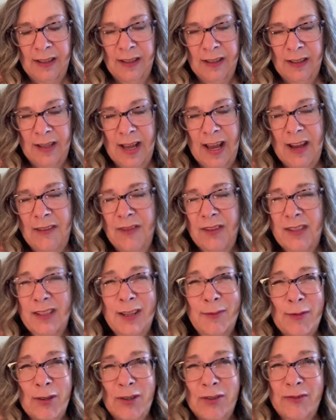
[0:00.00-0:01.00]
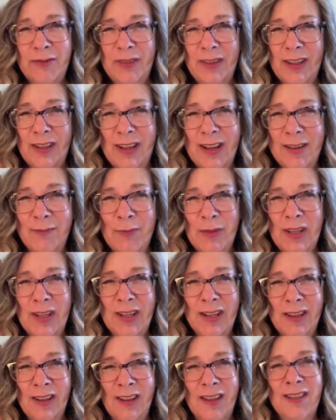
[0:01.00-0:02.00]
Half the time I don't feel like I'm
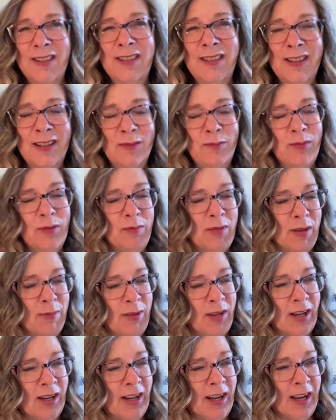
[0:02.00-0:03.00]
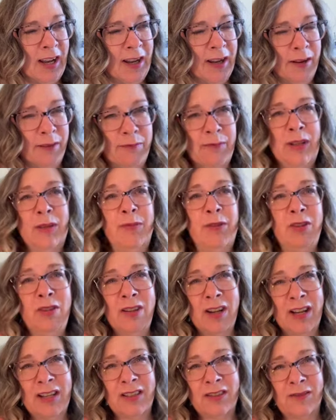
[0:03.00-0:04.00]
getting a lot done, but maybe I am. Maybe you
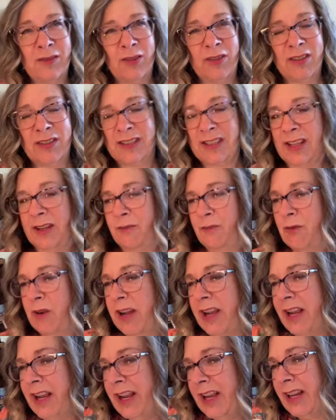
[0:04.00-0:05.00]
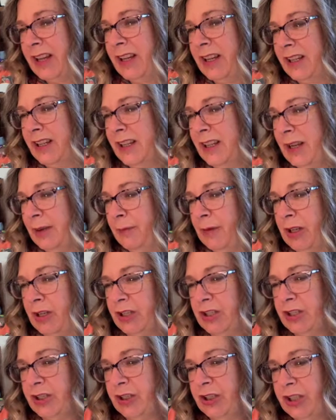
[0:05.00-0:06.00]
guys feel the same way. I'm not
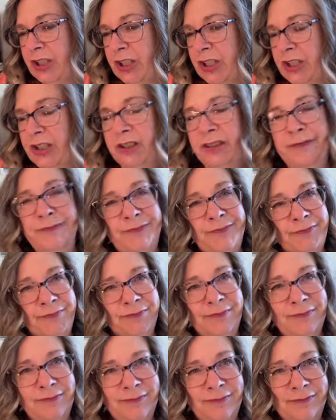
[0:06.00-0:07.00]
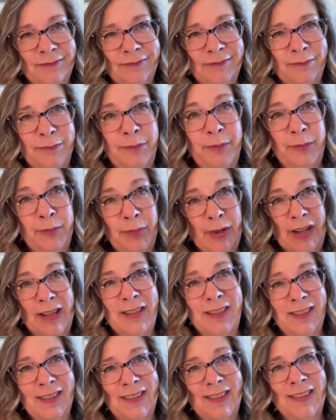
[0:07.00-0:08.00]
sure.
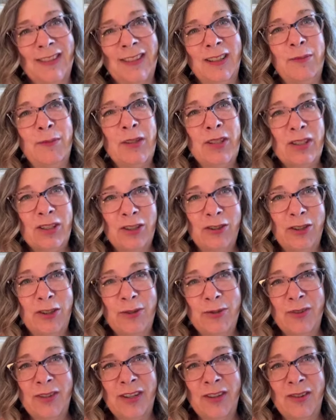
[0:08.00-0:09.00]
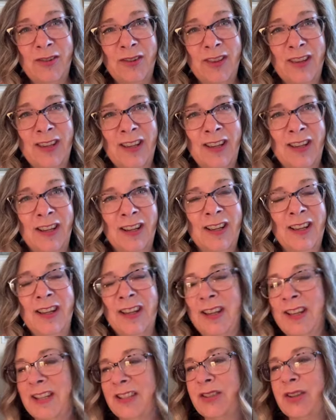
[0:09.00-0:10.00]
But let me show you another thing.
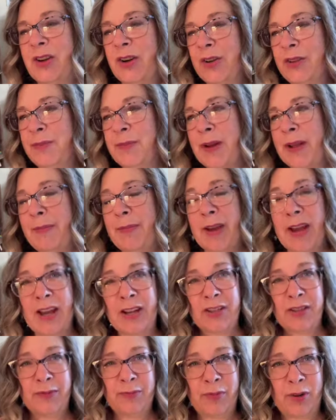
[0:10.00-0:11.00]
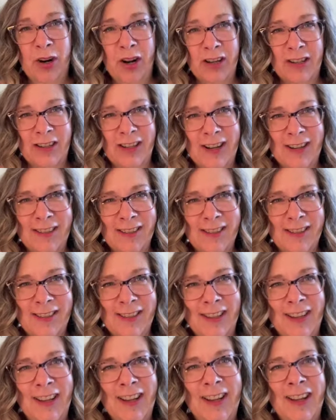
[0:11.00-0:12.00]
It's called my passion project.
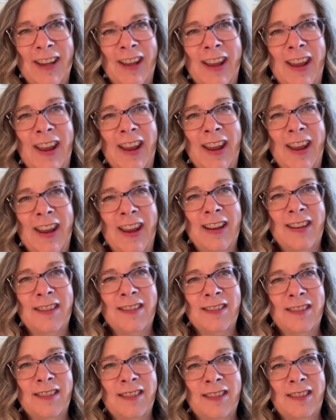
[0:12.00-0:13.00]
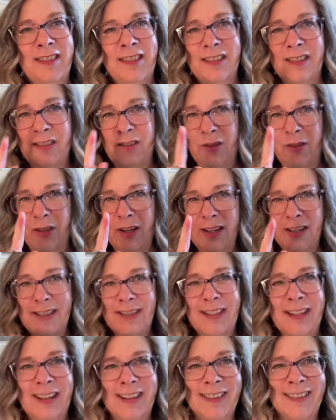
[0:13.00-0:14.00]
And hold on a
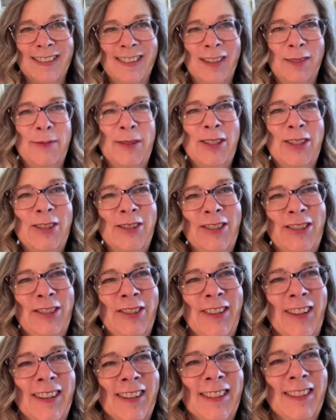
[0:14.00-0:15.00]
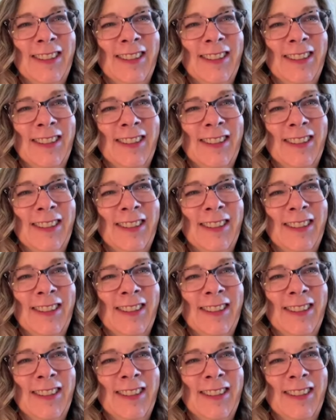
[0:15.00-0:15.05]
second. Let me show it to you.